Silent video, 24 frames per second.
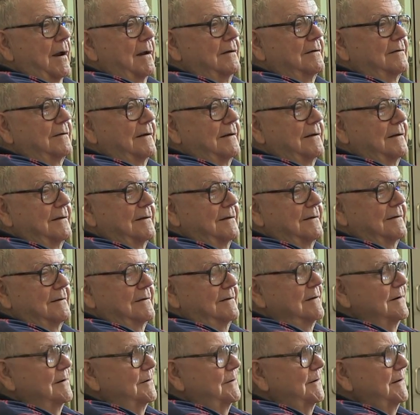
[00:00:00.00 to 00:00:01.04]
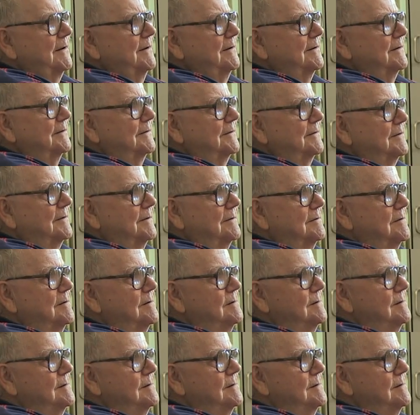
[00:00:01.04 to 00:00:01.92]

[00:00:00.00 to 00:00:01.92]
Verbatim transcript: I'd say that, you know, he just...